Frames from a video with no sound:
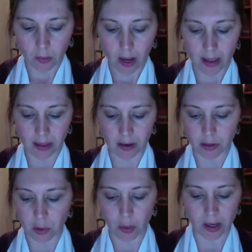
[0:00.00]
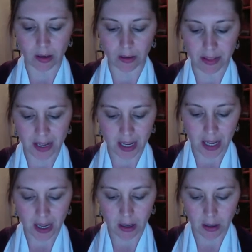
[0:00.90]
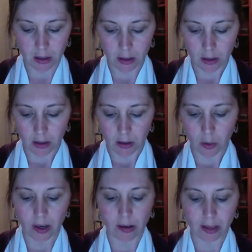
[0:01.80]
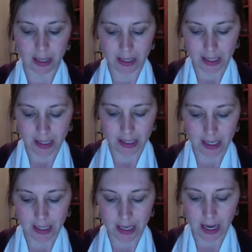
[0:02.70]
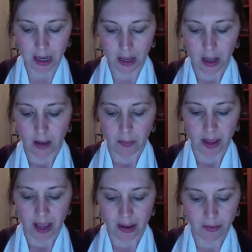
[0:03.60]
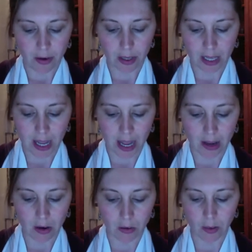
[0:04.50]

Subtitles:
And there's critical thinking, critical incident technique, behaviorally anchored